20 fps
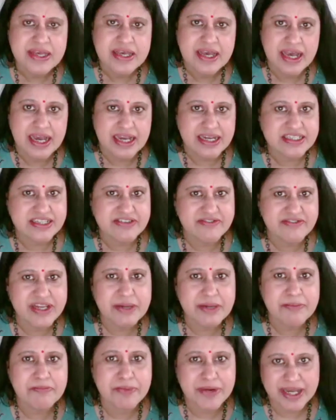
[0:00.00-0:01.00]
And it's a very
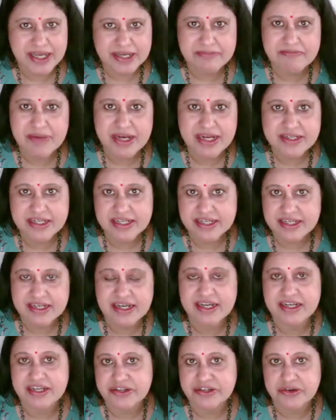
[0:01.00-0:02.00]
pragmatic
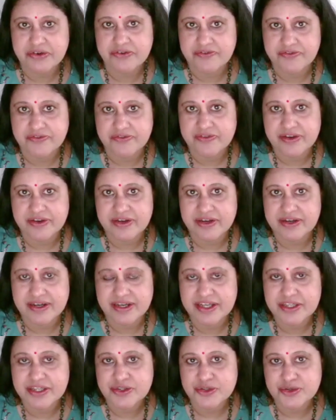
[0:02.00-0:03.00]
kind of
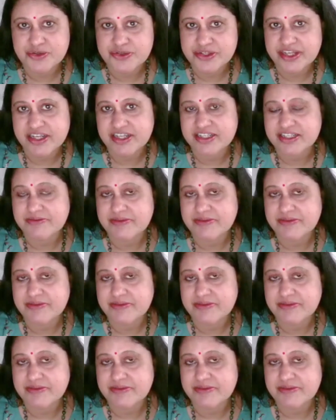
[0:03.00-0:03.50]
enthusiasm.